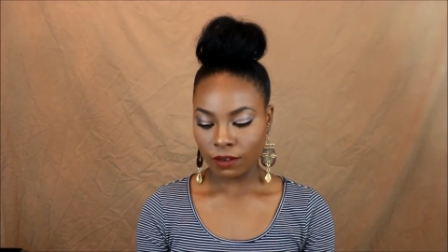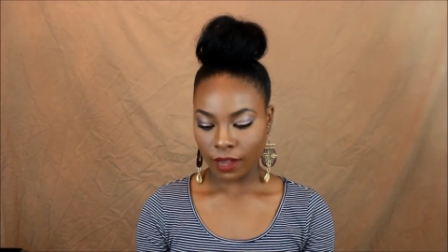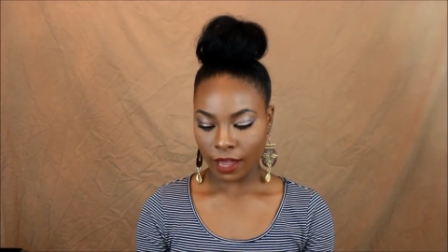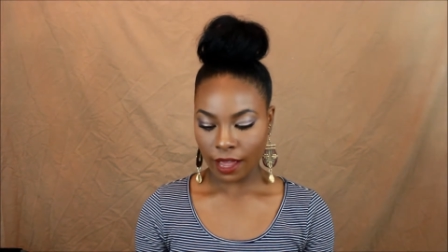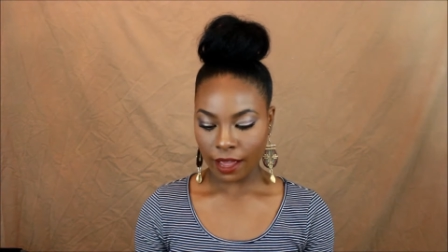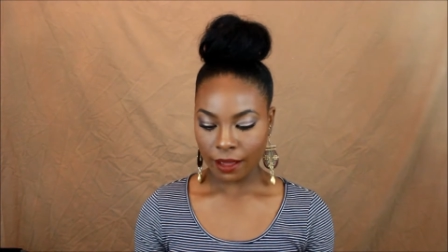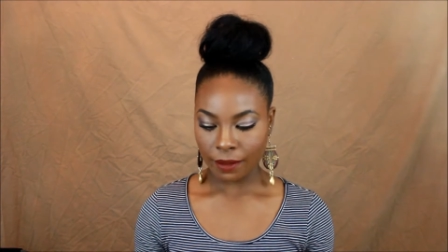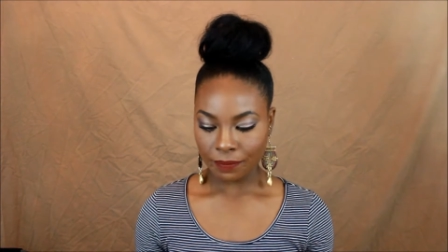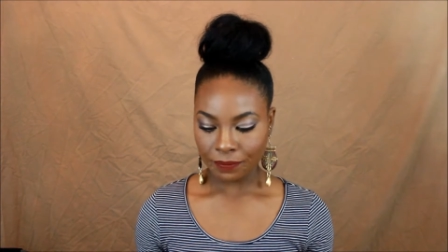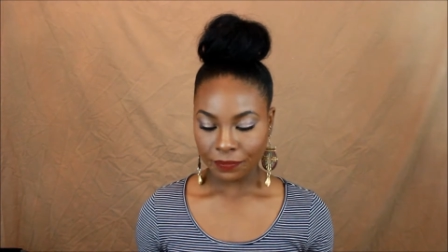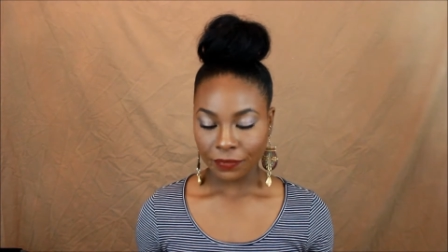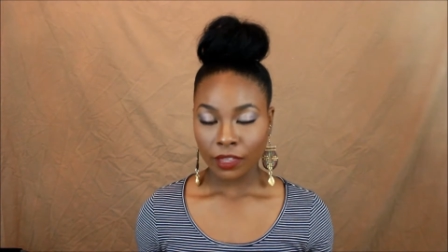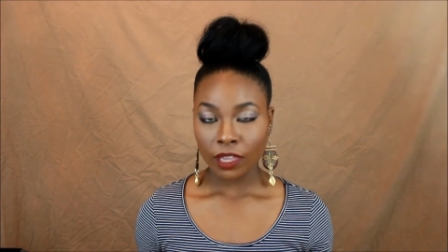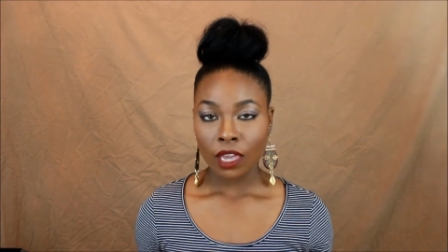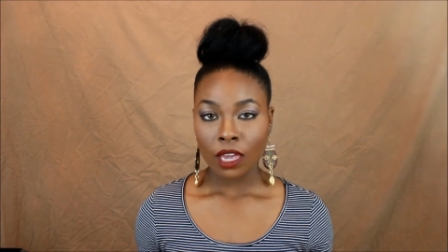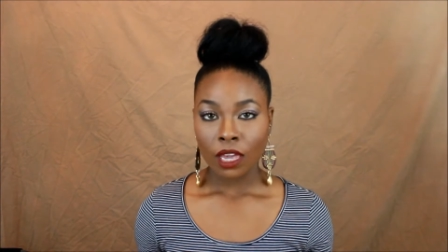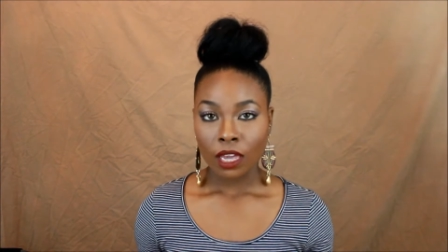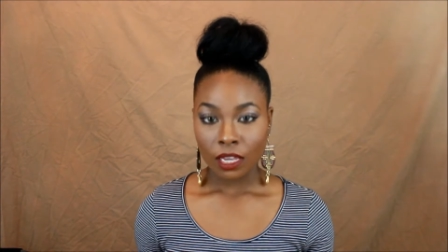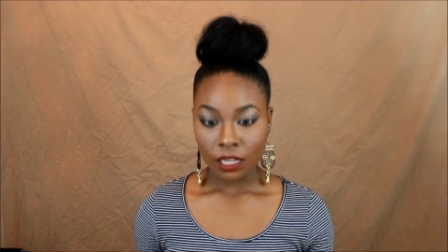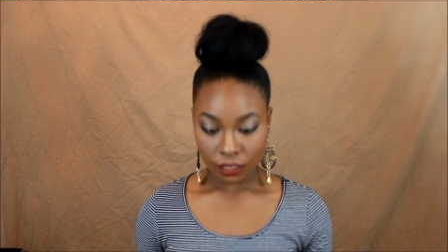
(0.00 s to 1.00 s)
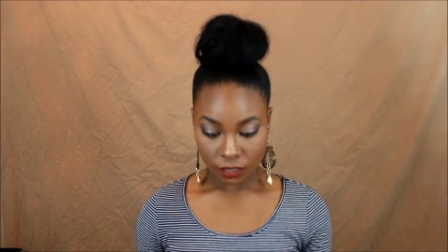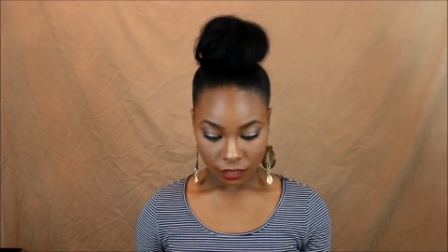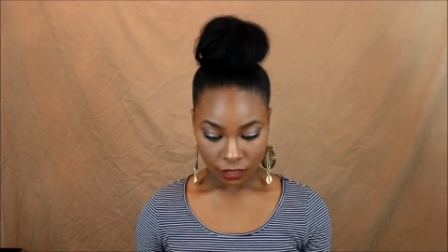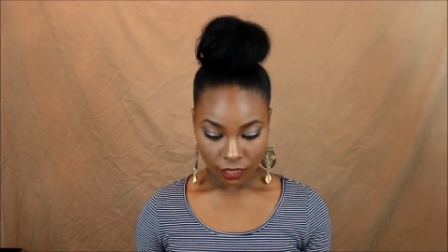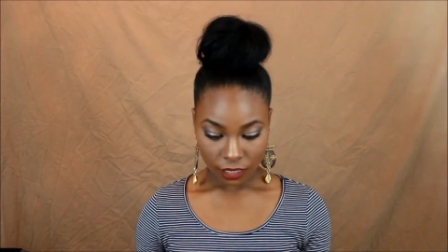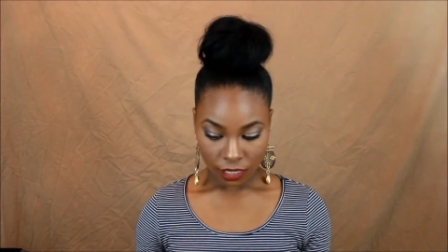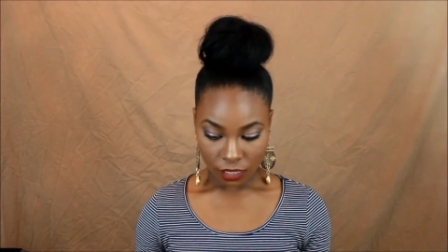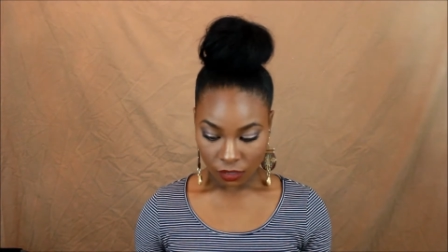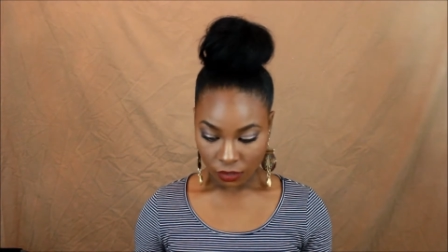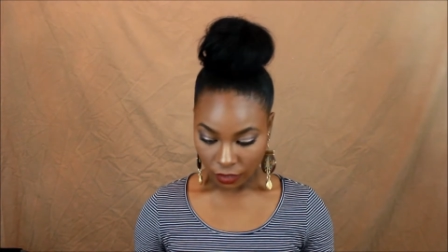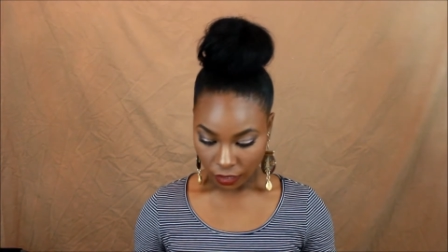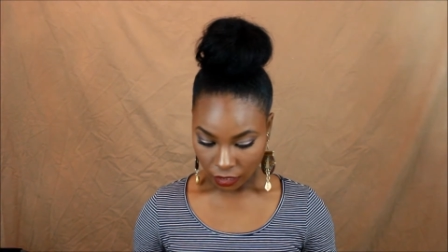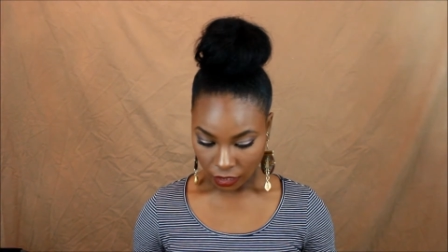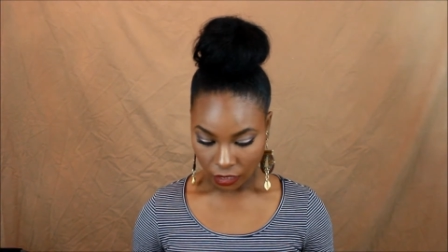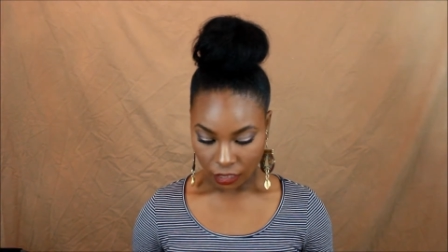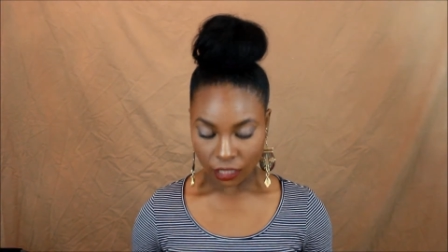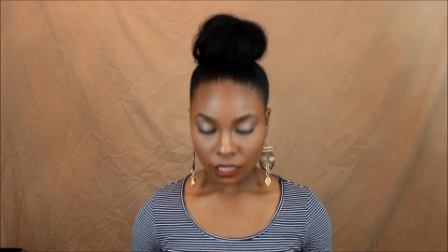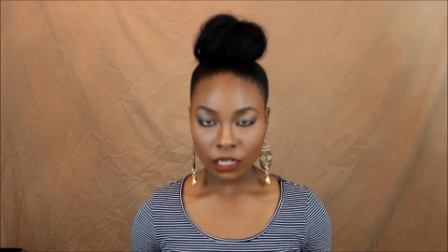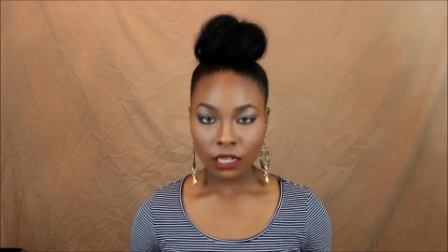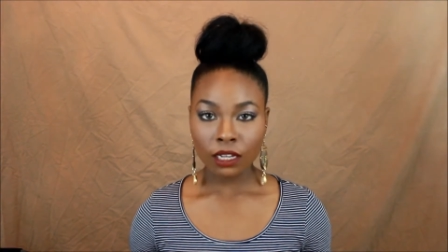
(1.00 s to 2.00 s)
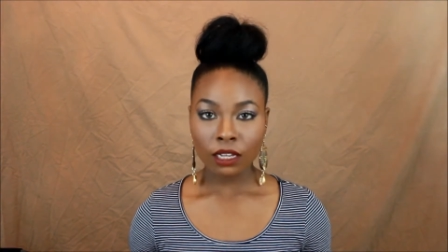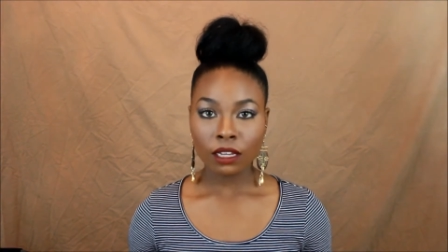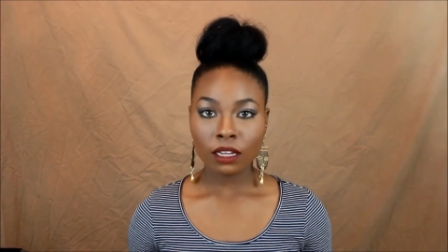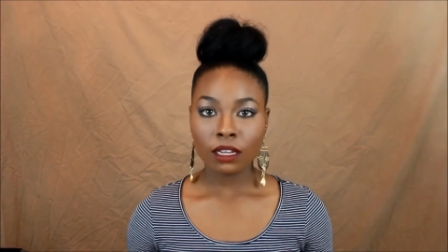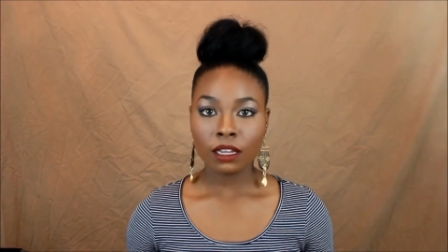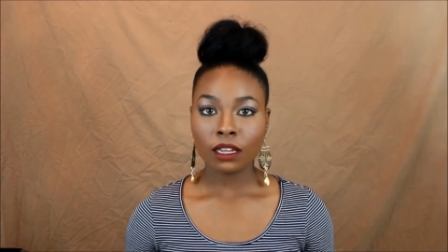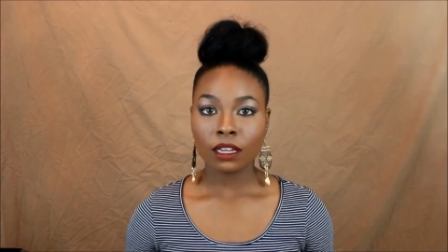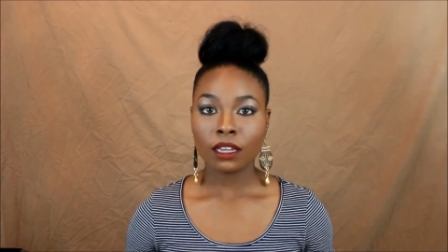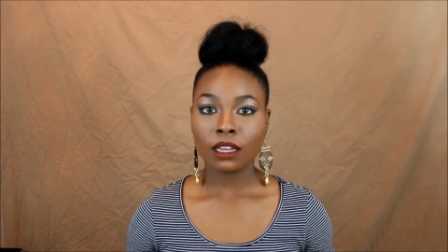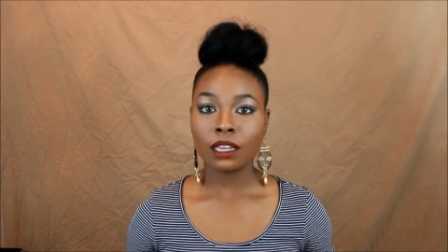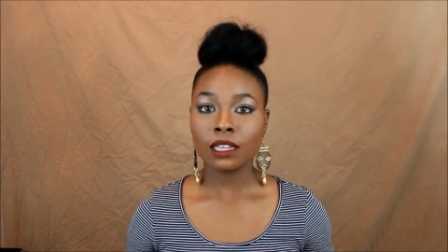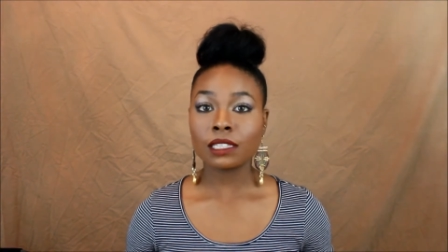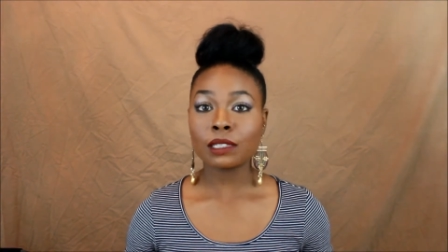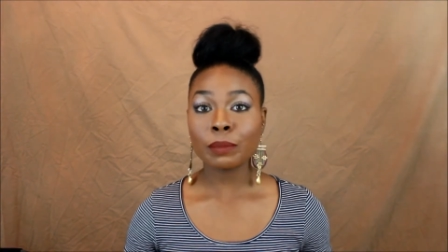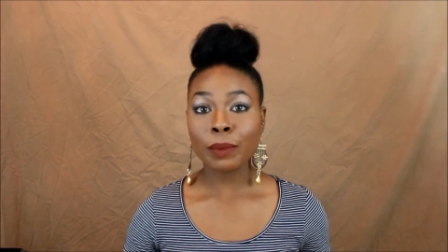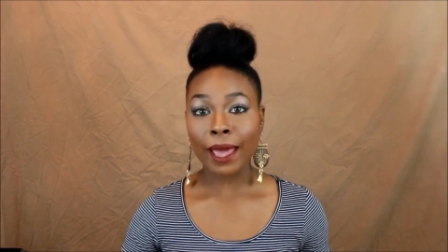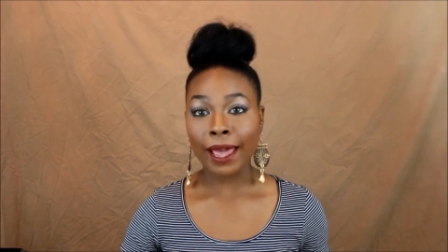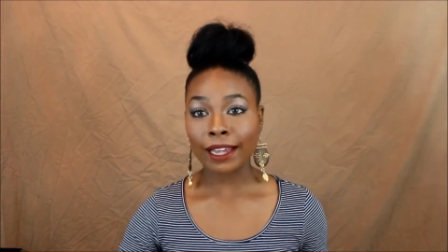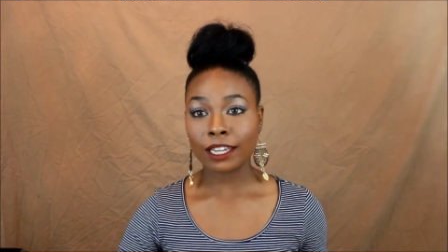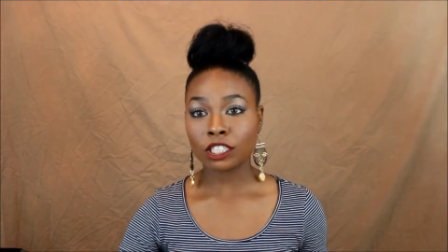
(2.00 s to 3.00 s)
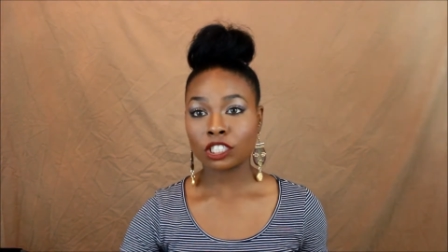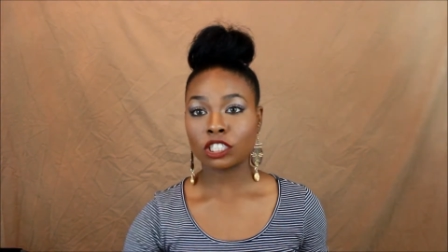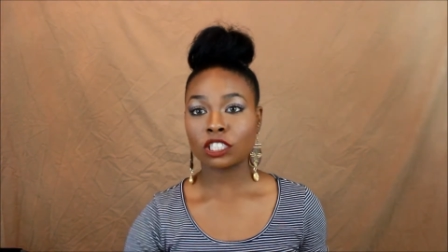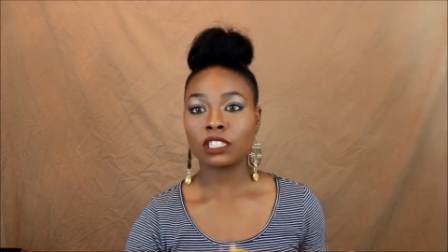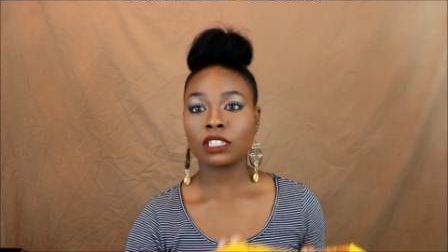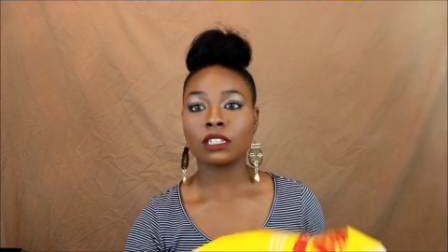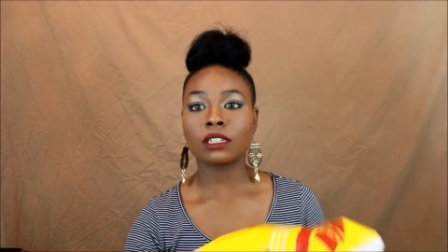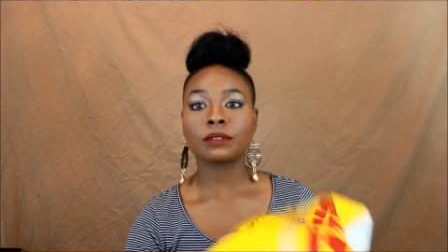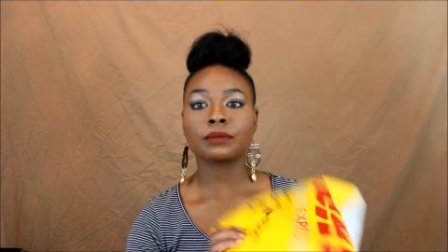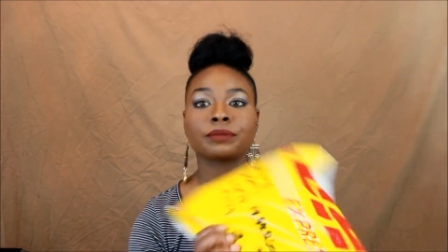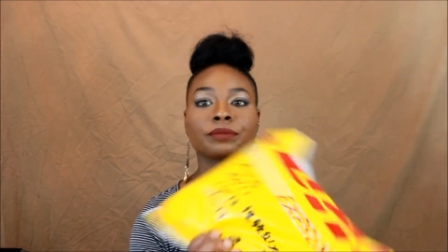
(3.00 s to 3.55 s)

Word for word: Okay, it's still in its packaging,